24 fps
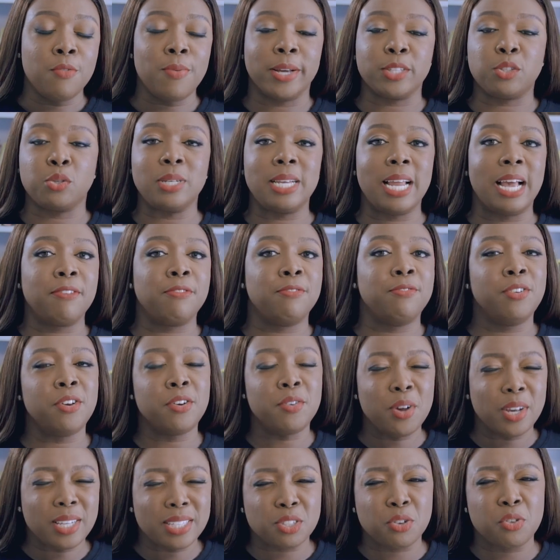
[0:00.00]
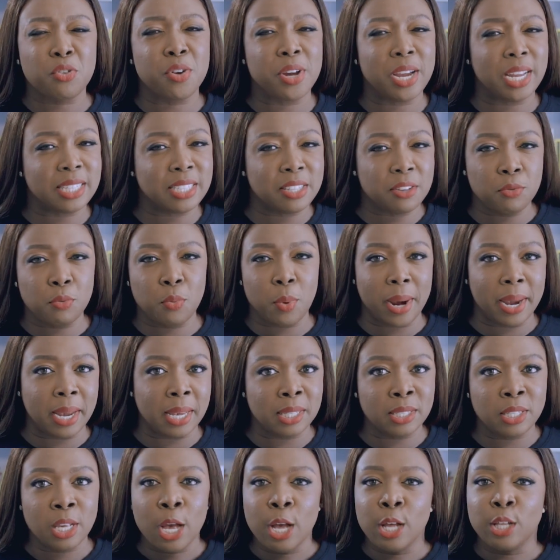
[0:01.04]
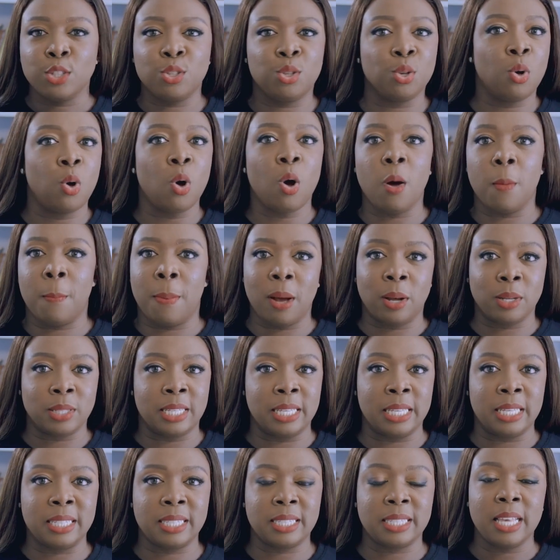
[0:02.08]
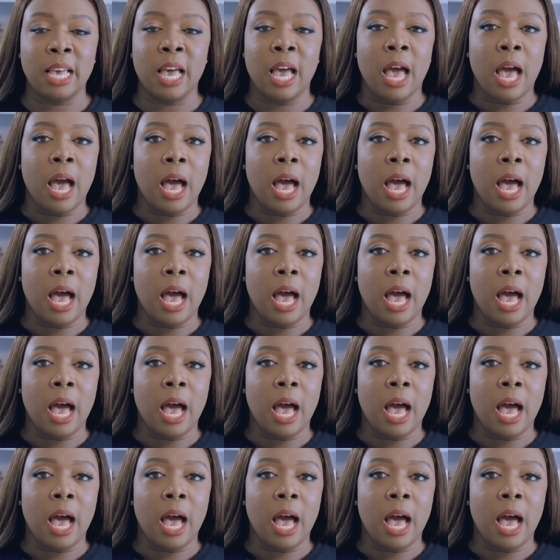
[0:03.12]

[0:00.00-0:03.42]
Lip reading: right? So there are various creative ways to go about this.